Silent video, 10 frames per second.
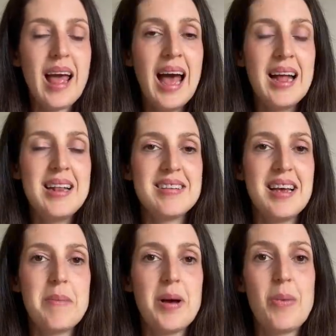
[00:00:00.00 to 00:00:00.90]
and
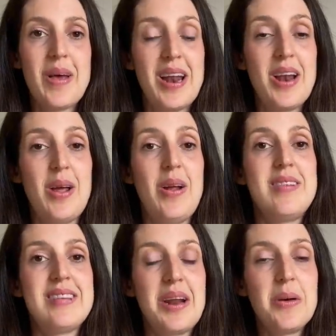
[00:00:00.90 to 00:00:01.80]
um, I wear that
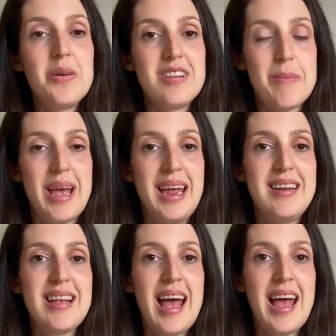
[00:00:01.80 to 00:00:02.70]
loads. And I also
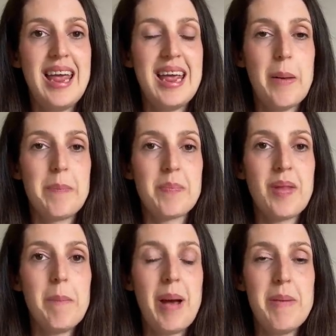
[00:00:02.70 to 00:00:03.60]
made a um,
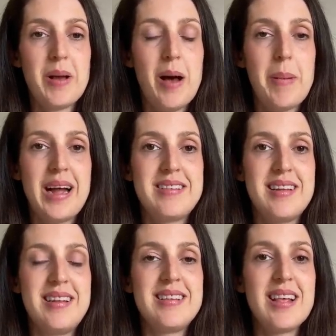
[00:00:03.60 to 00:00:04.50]
paper cut
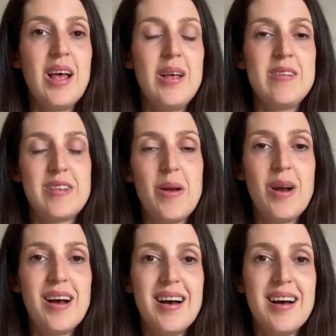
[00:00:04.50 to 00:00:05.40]
patterns
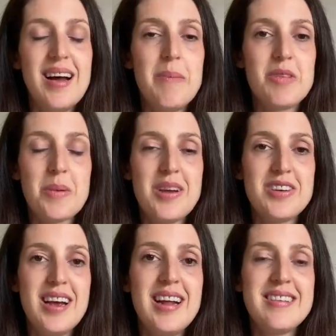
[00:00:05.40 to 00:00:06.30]
solar um,
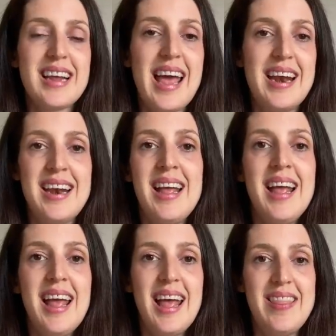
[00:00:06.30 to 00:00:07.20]
sweatshirt, again
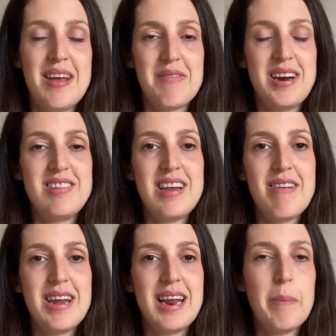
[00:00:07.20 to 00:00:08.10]
in their French
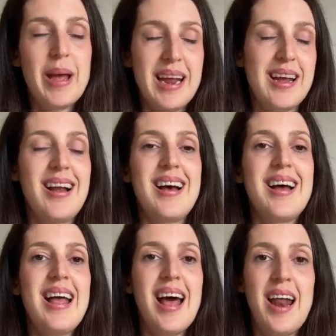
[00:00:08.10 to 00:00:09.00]
terry in a pink
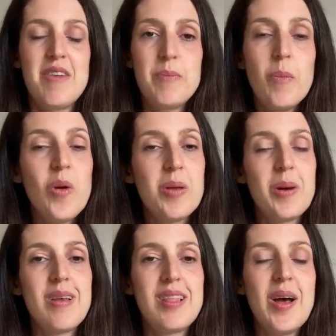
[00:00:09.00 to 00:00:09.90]
colour. And I worn them
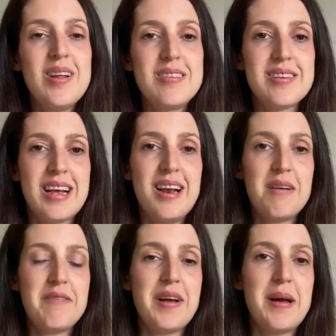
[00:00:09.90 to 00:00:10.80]
both loads because I
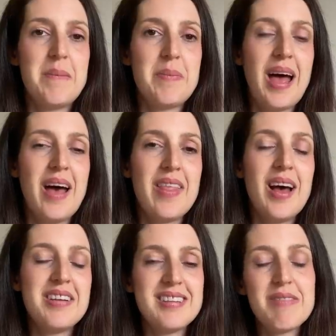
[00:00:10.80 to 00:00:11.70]
love, um,
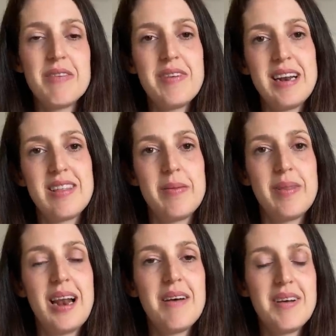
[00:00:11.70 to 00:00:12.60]
I just love the feel of them.
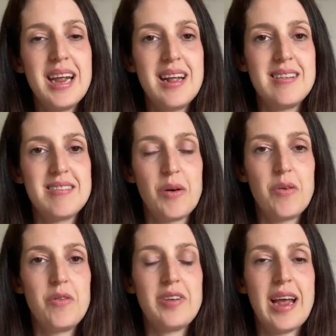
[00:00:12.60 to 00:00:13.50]
They're lovely and
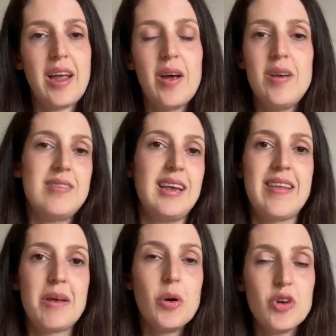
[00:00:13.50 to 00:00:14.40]
soft and cosy,
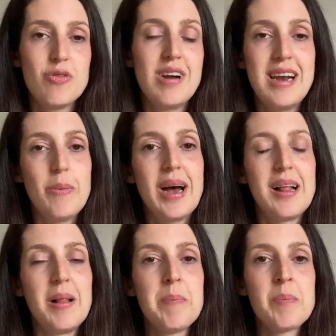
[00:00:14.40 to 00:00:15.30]
and they wash really
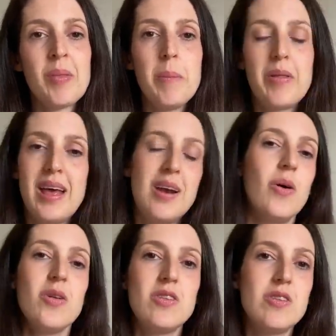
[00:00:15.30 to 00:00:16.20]
well. But they're
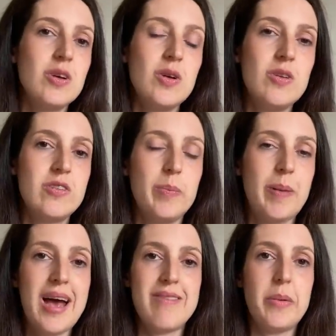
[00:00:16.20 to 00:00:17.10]
not too
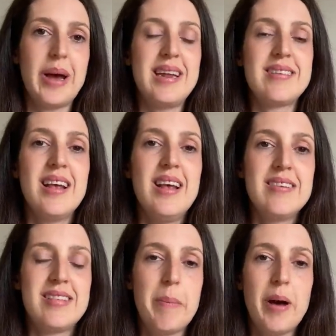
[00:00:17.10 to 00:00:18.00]
super heavyweight,
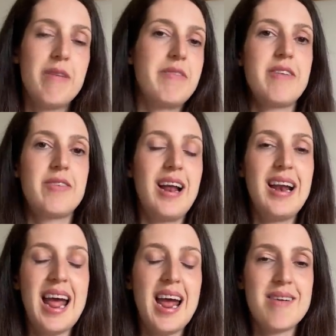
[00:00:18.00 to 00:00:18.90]
so they're perfect for like
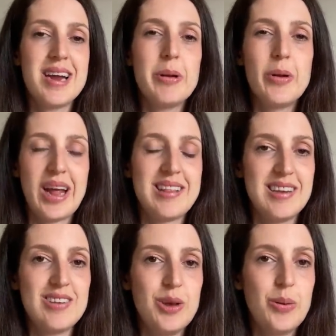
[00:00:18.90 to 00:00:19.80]
layering but not
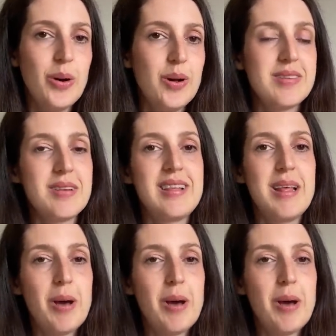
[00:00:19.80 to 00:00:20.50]
getting too hot. So they're